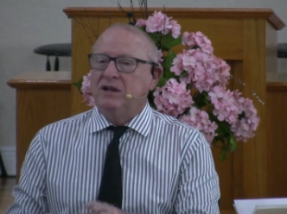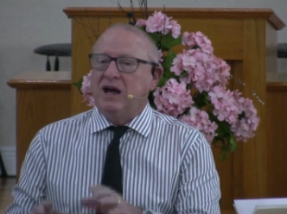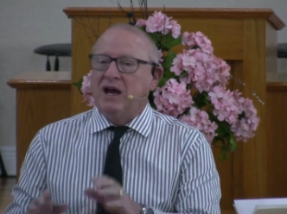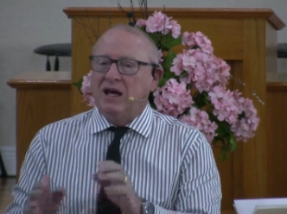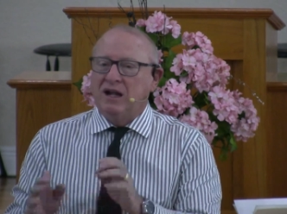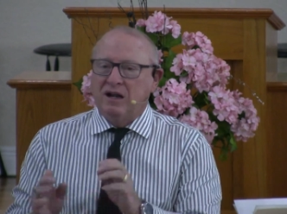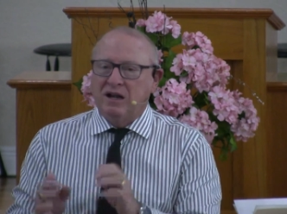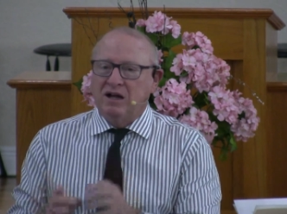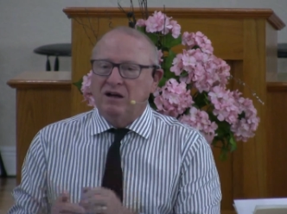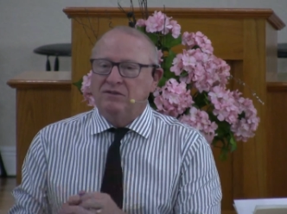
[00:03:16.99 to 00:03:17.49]

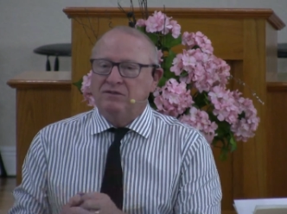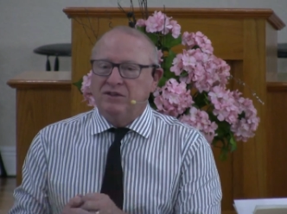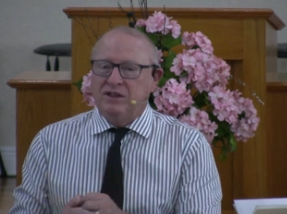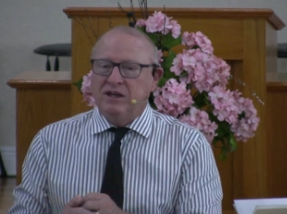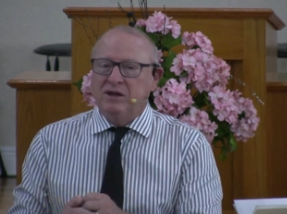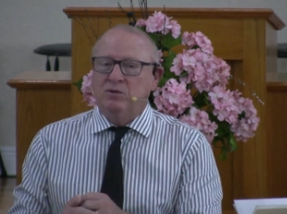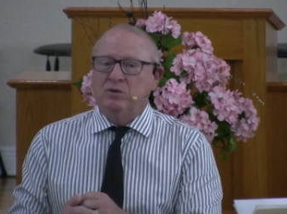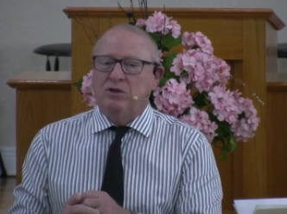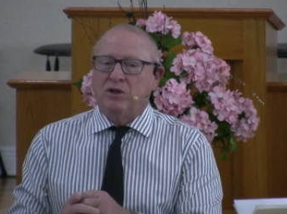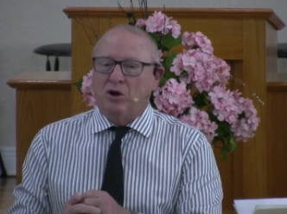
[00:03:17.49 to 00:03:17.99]
I love
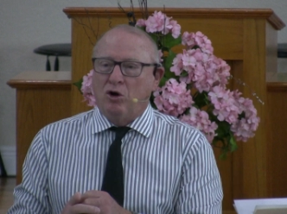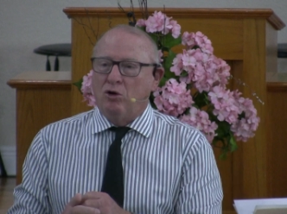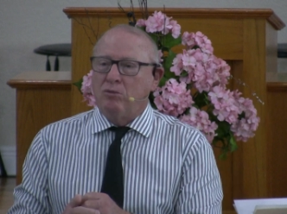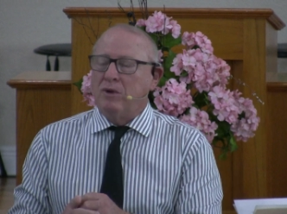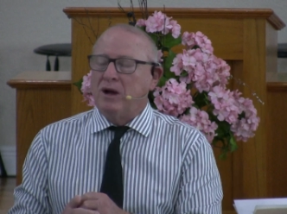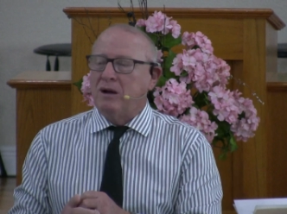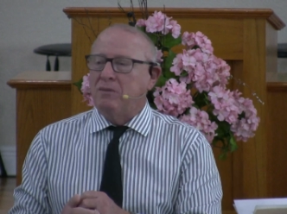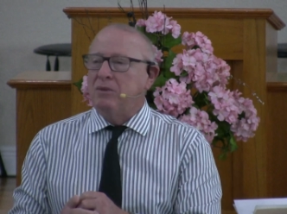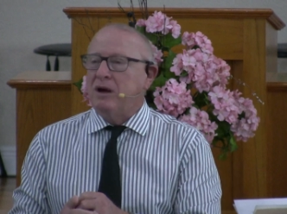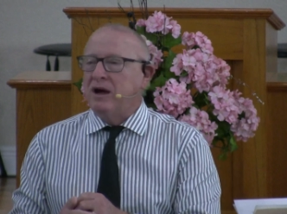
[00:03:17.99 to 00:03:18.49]
thee with all
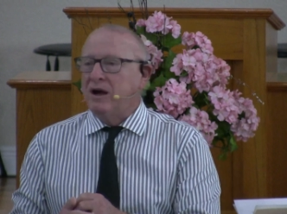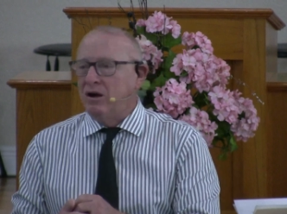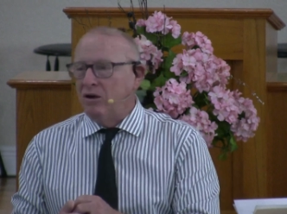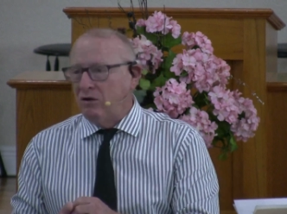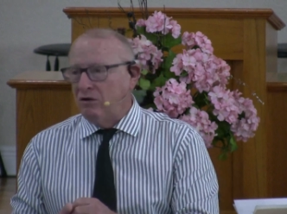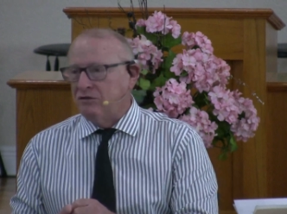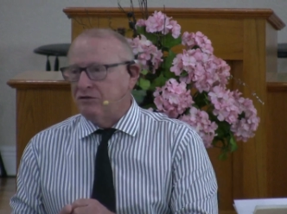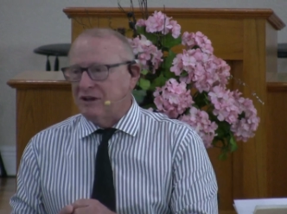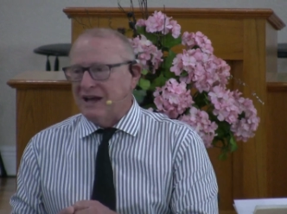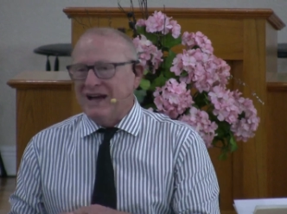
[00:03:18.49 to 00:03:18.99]
my bowels.